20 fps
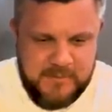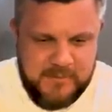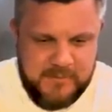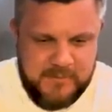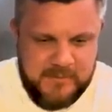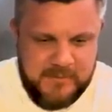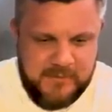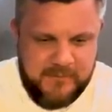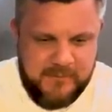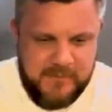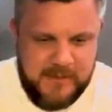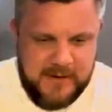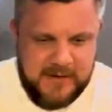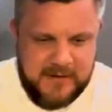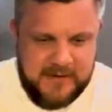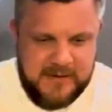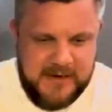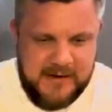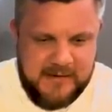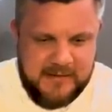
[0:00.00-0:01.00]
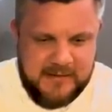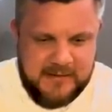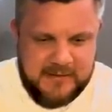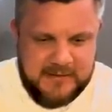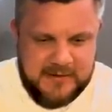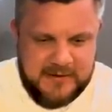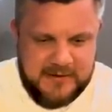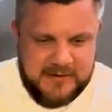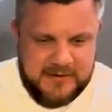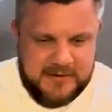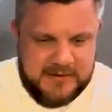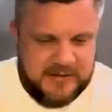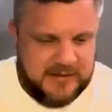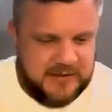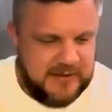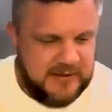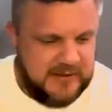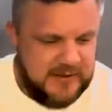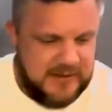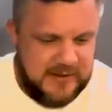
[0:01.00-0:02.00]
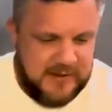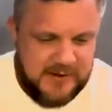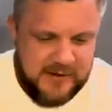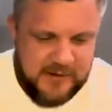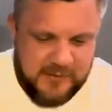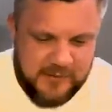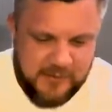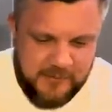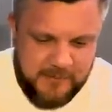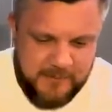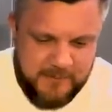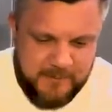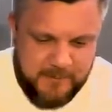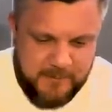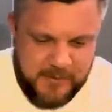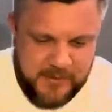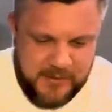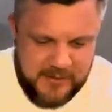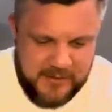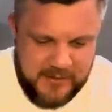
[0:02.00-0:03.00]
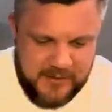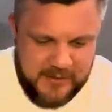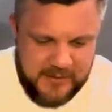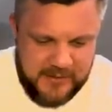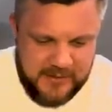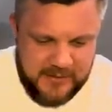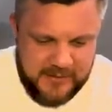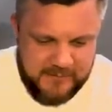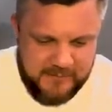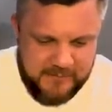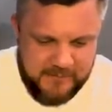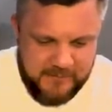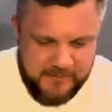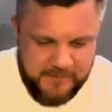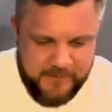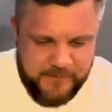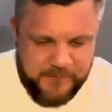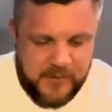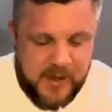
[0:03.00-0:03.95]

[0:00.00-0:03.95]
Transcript: One of my tendencies is to go mmm, mmm.